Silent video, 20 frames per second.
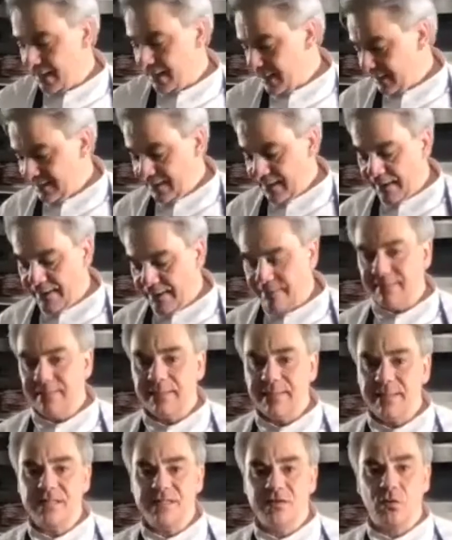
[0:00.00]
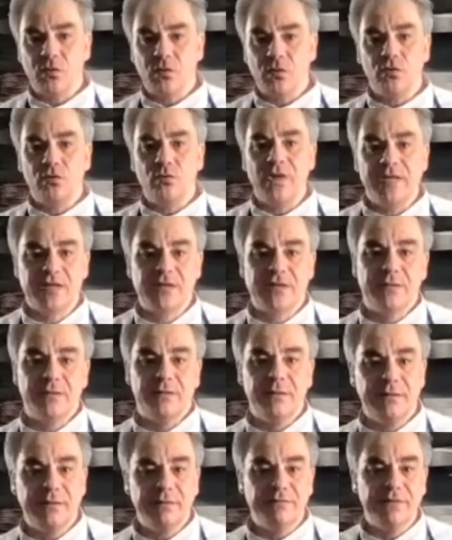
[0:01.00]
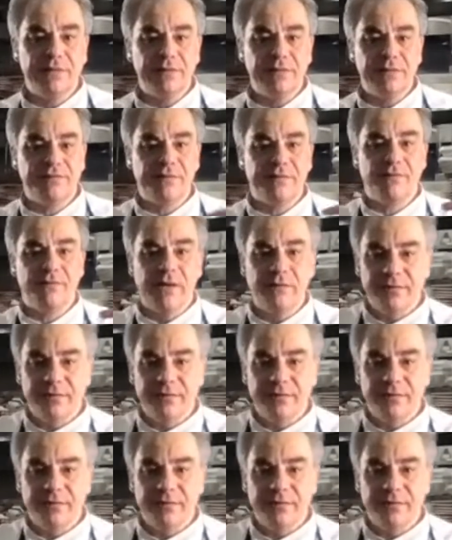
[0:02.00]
the idea is always, even if the